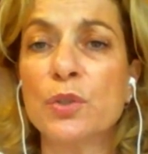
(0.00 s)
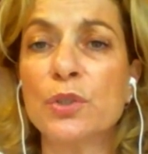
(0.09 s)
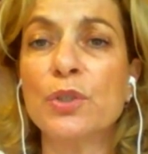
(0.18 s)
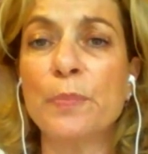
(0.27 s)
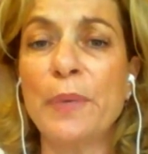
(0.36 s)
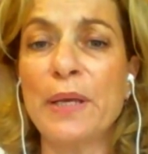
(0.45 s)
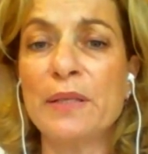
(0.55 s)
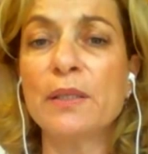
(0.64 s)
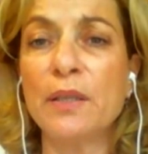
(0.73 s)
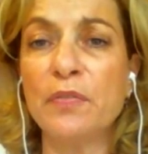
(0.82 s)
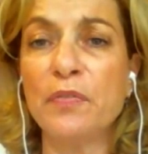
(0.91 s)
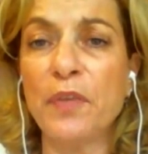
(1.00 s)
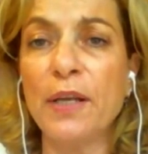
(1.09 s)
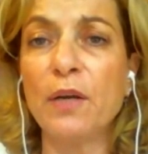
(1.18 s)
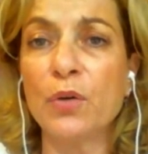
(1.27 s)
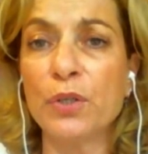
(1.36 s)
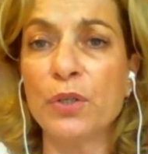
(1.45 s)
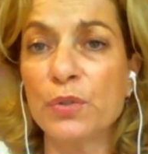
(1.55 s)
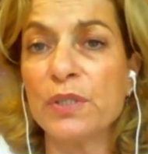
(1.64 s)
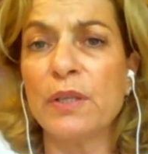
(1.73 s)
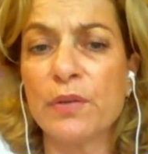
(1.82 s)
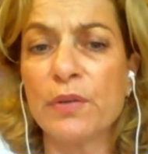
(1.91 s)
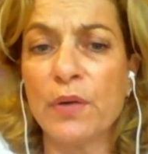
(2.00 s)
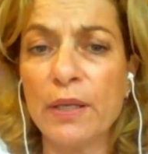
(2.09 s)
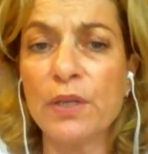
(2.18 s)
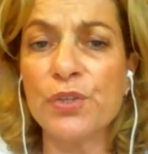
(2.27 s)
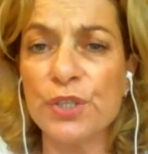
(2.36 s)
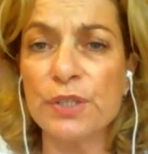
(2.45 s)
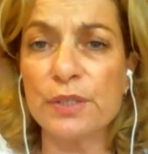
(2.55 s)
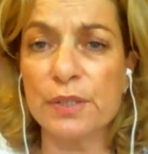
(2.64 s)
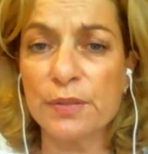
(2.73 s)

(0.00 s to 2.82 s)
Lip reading: you basically feel or you see their energies.